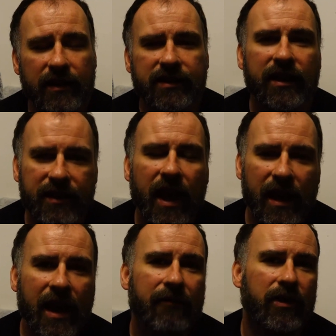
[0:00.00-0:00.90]
It's at
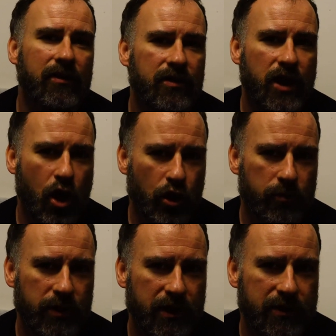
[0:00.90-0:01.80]
that level, the
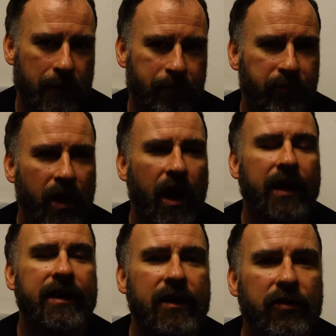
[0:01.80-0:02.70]
argument is.
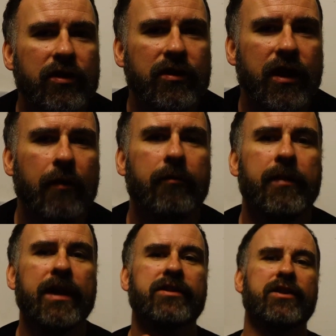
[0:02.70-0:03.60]
And given that
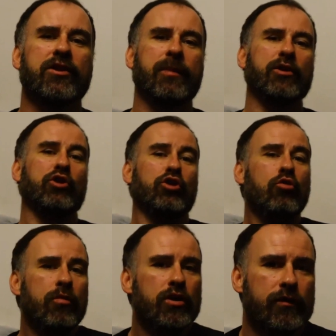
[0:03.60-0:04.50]
Mason has spent
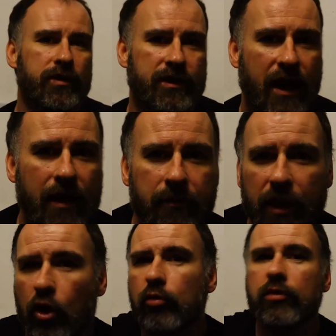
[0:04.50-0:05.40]
so much of his time, made